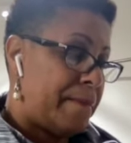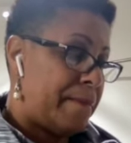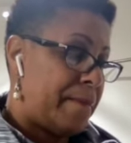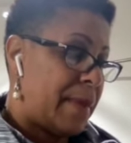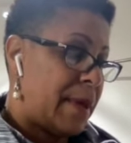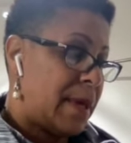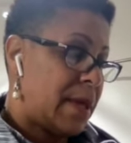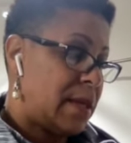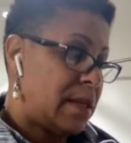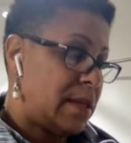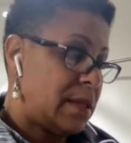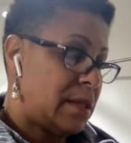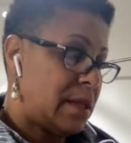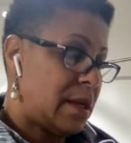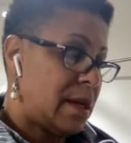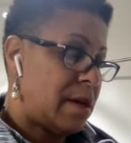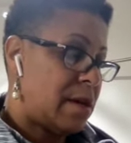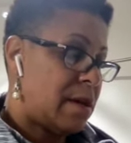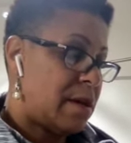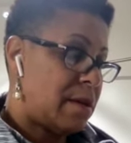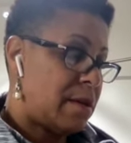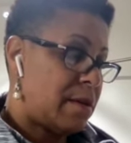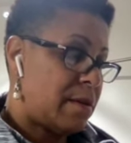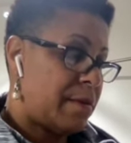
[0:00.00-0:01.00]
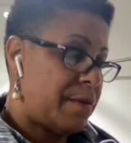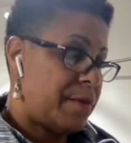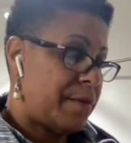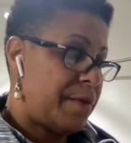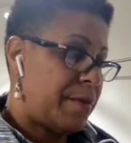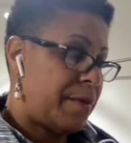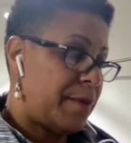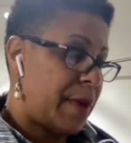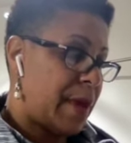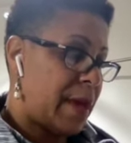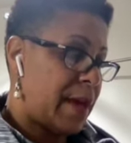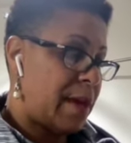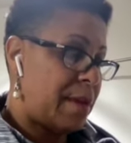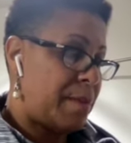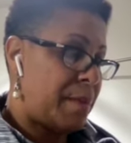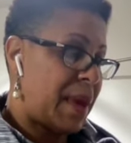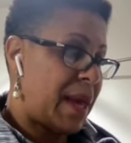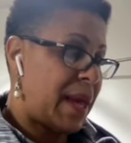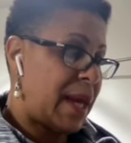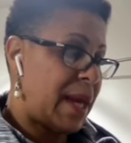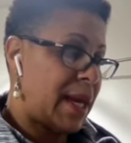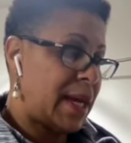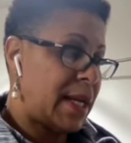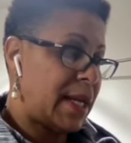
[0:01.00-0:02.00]
is of a
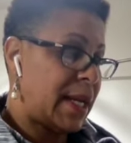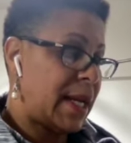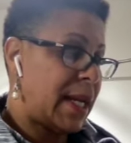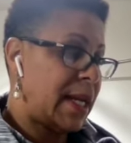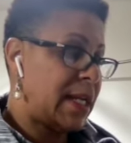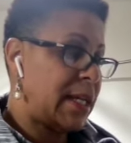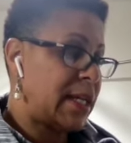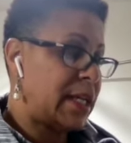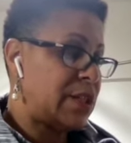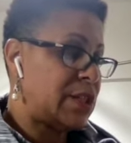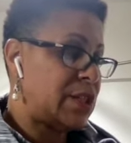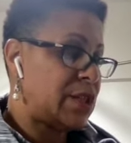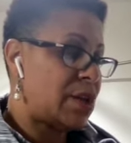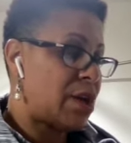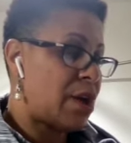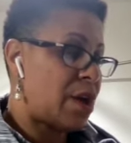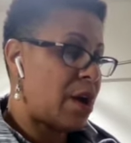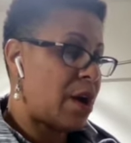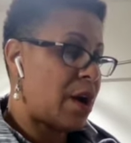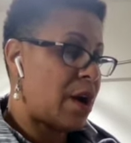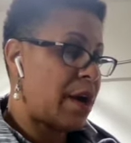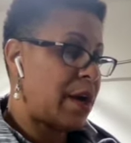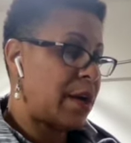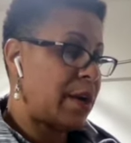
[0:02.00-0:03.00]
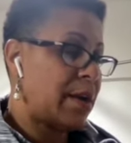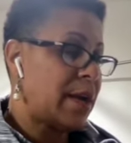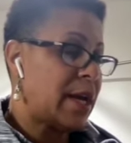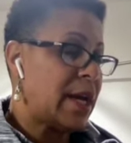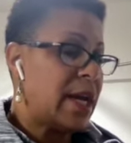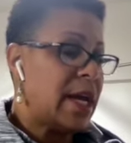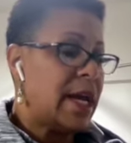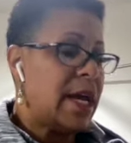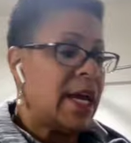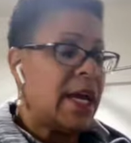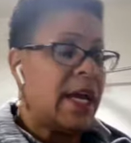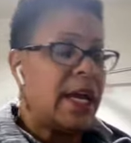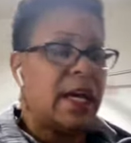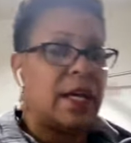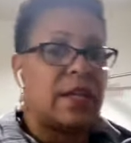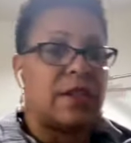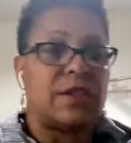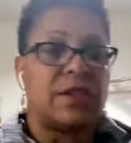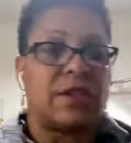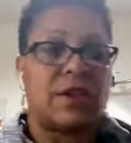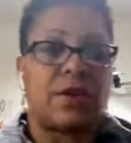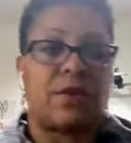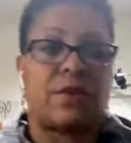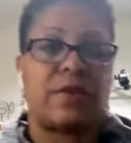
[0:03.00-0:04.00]
man and his card. And
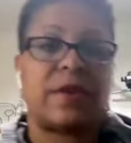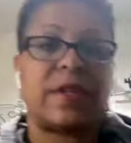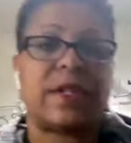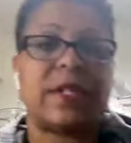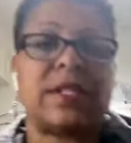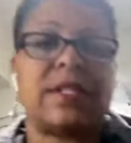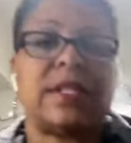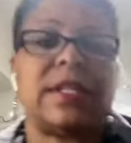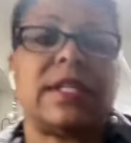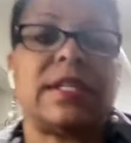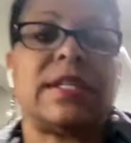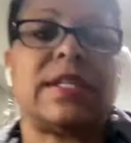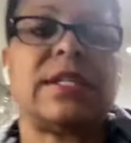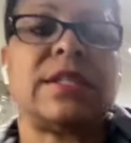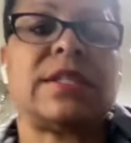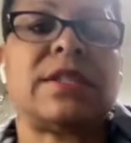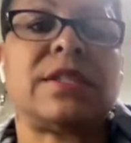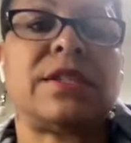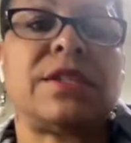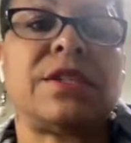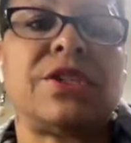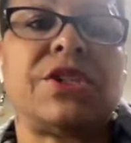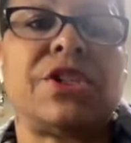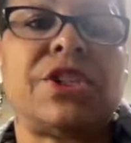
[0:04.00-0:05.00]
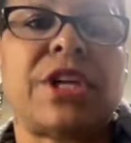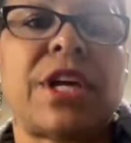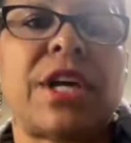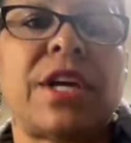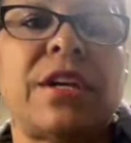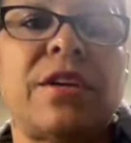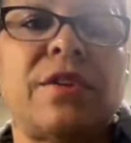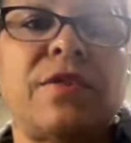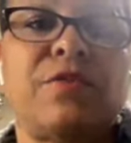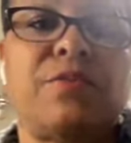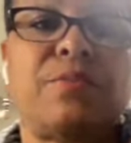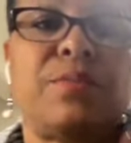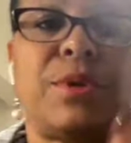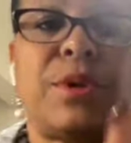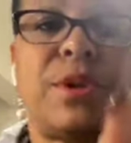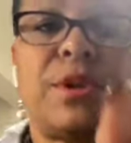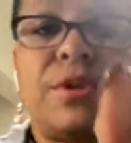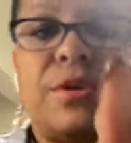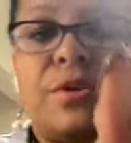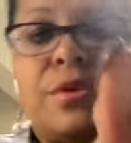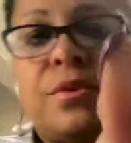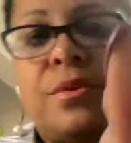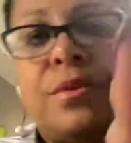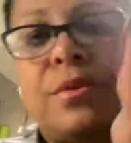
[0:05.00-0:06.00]
so this is the shade of
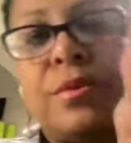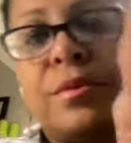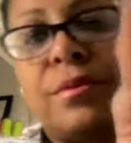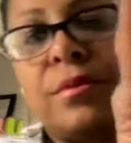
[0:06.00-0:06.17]
blue.